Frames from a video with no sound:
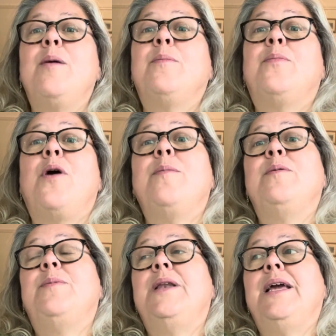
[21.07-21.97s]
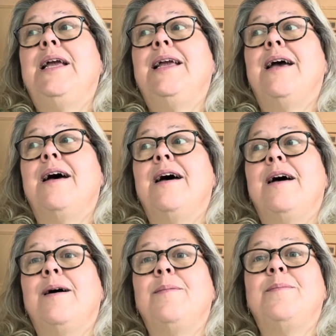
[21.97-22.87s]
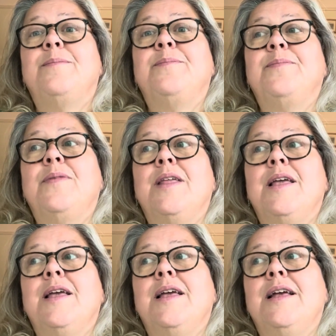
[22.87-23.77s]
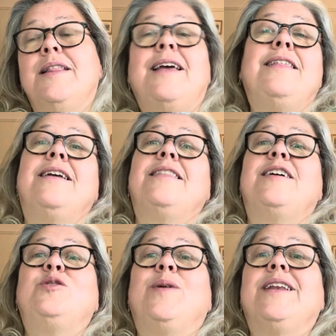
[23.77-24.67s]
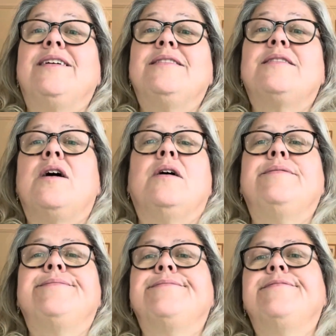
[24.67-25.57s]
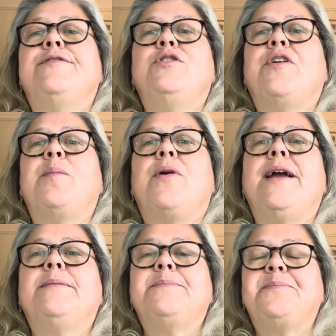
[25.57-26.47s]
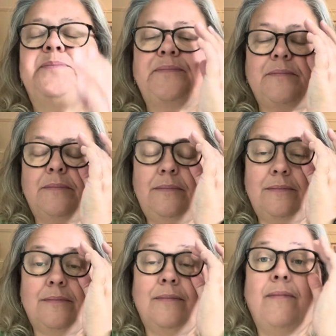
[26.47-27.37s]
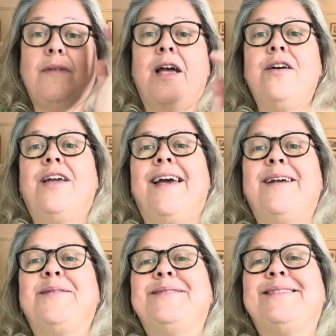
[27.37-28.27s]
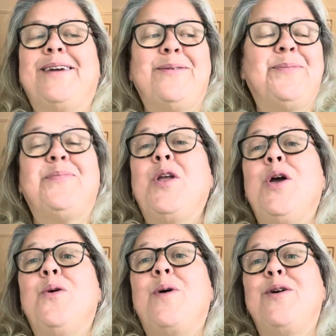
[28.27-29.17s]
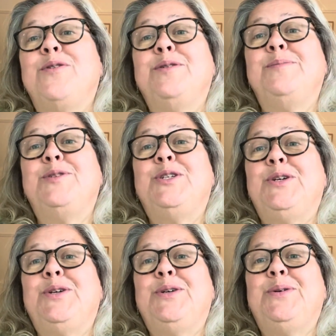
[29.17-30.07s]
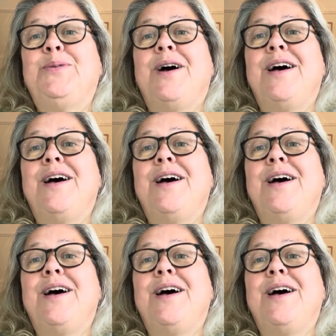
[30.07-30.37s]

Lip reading: Probably they think they're twiglets. Oh, food on the brain. Okay, so welcome to